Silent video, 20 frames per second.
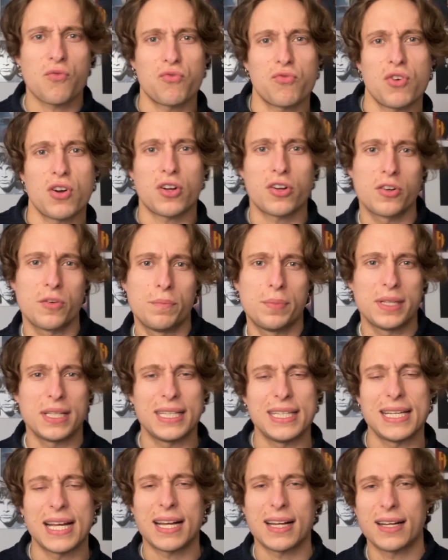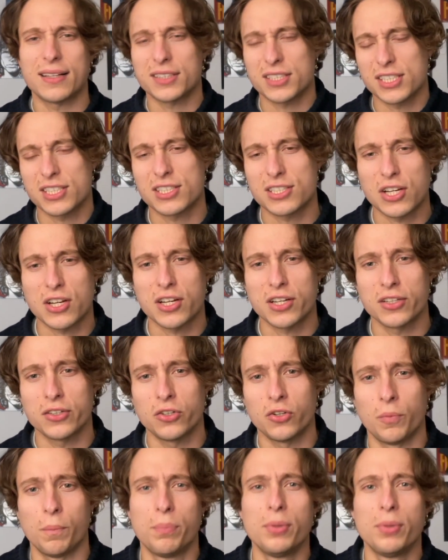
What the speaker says: rockabilly style,